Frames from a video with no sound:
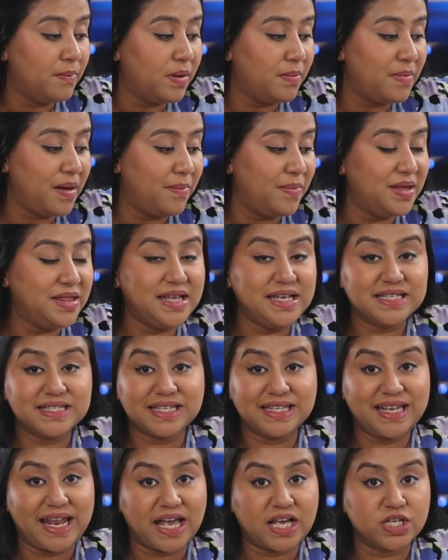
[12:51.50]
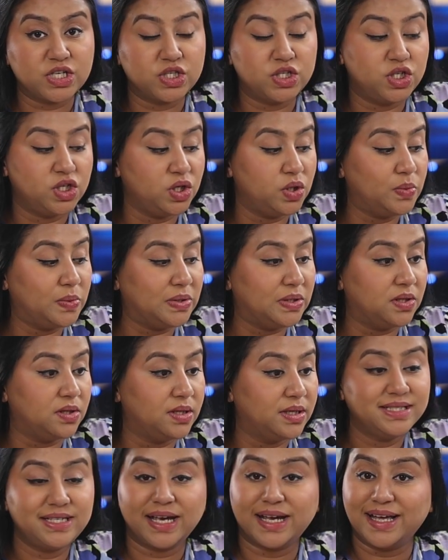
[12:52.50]
but maybe these next two
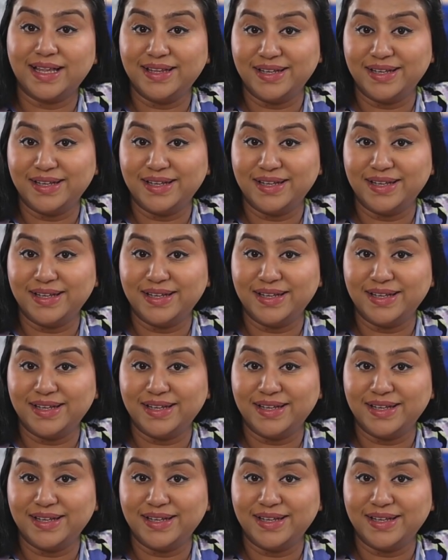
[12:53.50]
will take